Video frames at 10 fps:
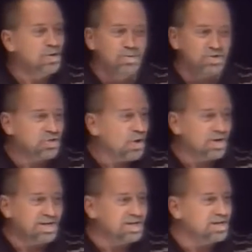who was
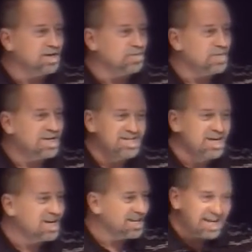talking to him,
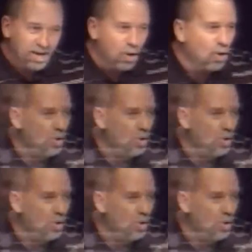none at